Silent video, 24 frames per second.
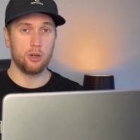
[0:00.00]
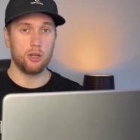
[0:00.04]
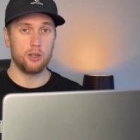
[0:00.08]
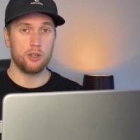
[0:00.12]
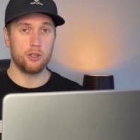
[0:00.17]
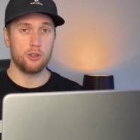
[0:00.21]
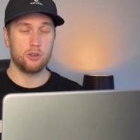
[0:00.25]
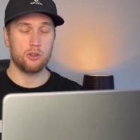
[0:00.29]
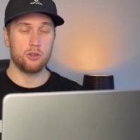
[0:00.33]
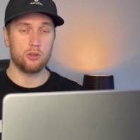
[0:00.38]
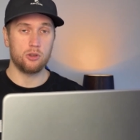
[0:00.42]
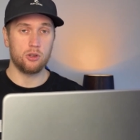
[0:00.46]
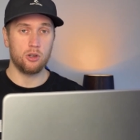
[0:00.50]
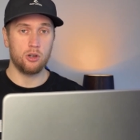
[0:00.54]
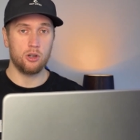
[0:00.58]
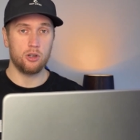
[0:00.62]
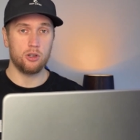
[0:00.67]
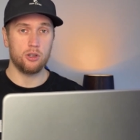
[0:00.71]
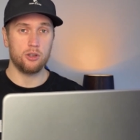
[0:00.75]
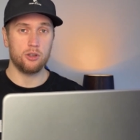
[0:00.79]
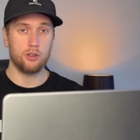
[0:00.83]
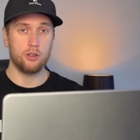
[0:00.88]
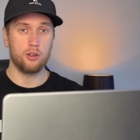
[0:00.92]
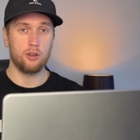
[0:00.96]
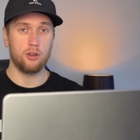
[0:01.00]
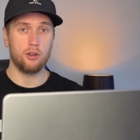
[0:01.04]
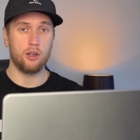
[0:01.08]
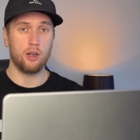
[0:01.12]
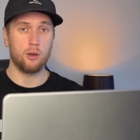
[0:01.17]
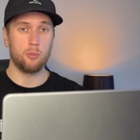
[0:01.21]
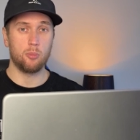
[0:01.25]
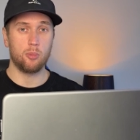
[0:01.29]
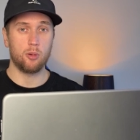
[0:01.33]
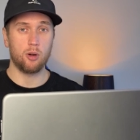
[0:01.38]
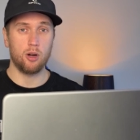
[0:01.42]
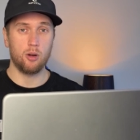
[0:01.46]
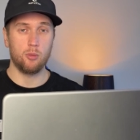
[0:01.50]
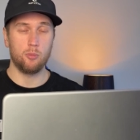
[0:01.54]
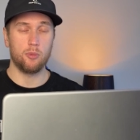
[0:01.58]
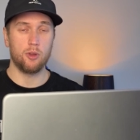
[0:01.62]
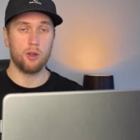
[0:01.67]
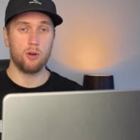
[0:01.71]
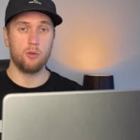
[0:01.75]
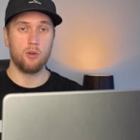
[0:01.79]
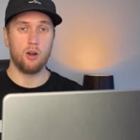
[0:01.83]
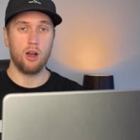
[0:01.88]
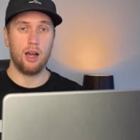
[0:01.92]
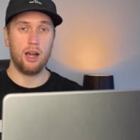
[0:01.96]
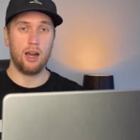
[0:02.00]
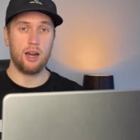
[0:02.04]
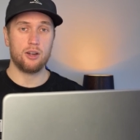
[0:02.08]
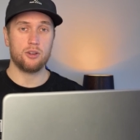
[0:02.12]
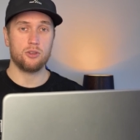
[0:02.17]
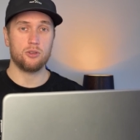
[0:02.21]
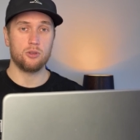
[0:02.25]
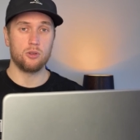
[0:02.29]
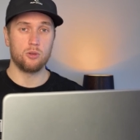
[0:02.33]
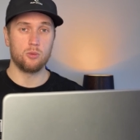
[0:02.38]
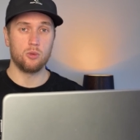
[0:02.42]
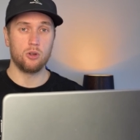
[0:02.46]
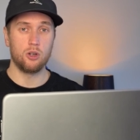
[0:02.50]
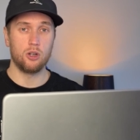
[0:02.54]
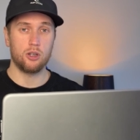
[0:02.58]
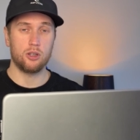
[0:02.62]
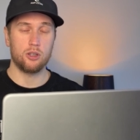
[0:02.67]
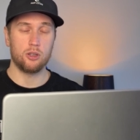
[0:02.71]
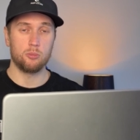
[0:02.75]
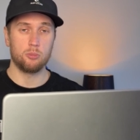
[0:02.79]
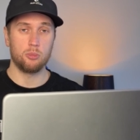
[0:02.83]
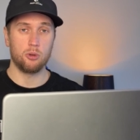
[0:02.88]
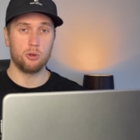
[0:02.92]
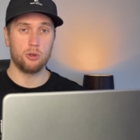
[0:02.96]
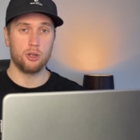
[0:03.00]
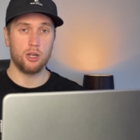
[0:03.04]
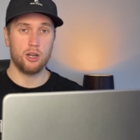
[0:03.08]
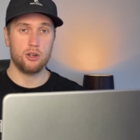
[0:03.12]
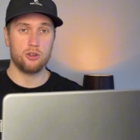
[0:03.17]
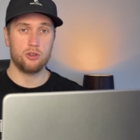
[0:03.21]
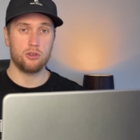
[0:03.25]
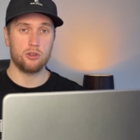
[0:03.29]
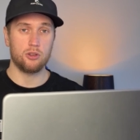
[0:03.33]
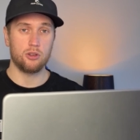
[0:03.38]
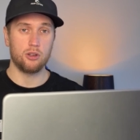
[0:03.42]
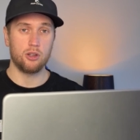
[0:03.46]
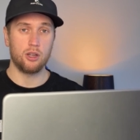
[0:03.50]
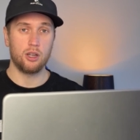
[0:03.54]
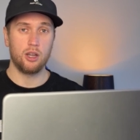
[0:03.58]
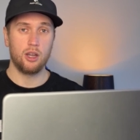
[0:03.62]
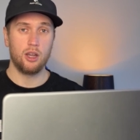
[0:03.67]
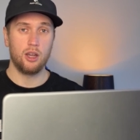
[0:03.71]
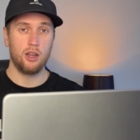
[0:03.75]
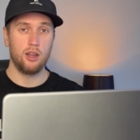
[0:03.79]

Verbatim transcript: but it's not a prompt that will actually work in production.